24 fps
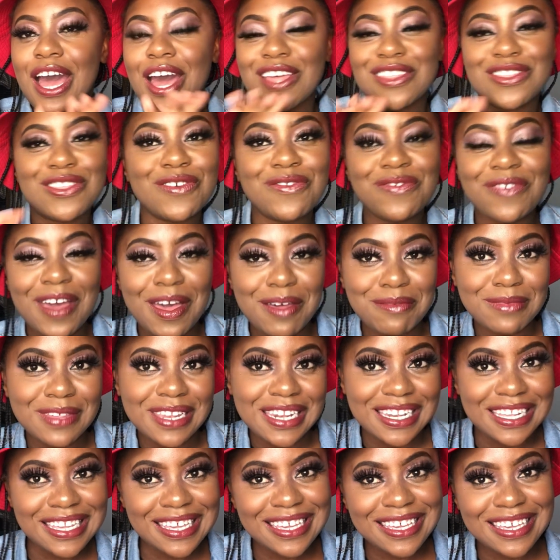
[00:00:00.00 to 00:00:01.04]
the
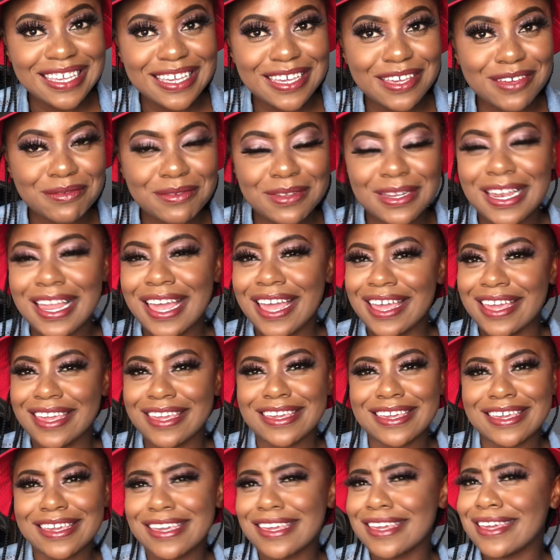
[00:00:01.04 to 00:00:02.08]
family. Like,